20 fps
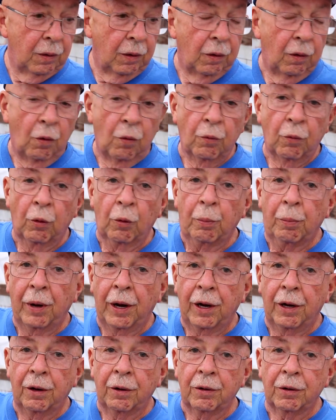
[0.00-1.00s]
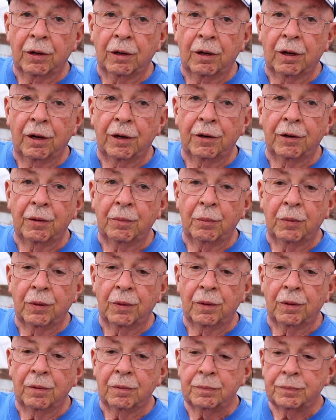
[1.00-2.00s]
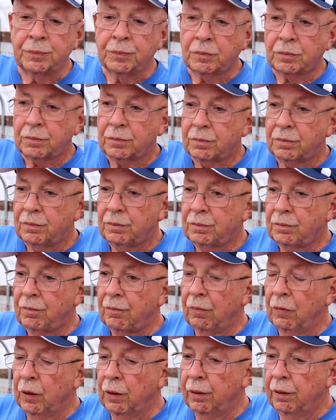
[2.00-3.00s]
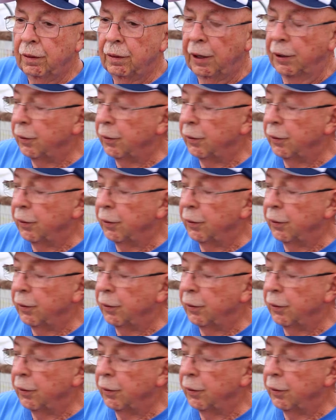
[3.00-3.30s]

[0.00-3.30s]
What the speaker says: over a pound. A lot of them are. They